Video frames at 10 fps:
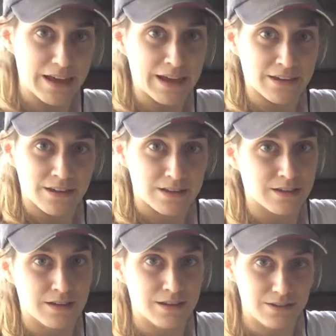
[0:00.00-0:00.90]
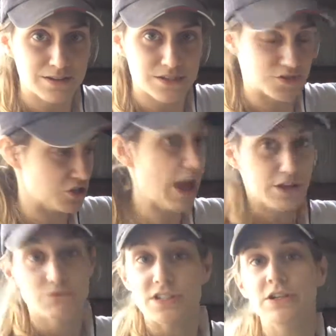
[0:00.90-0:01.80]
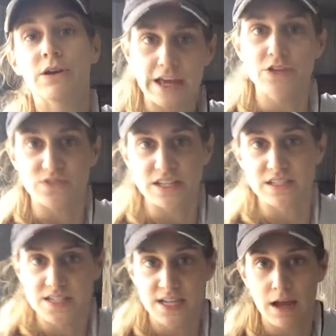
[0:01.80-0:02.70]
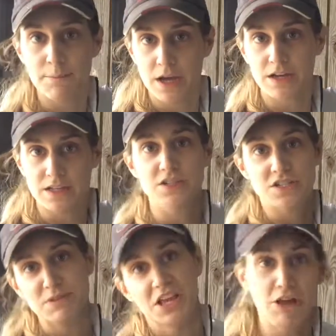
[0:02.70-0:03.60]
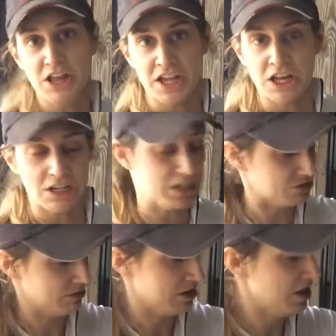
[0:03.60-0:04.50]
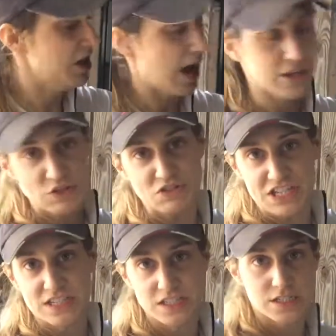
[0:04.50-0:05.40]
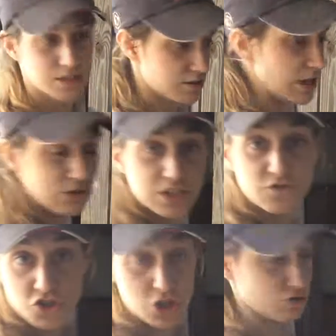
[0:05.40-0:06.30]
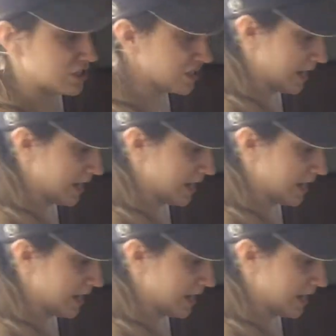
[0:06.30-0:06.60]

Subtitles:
bag. I use this for show. You know what? I use this. I'm not gonna just be like, oh, hang on to this one. I use this. I use this for shows. It's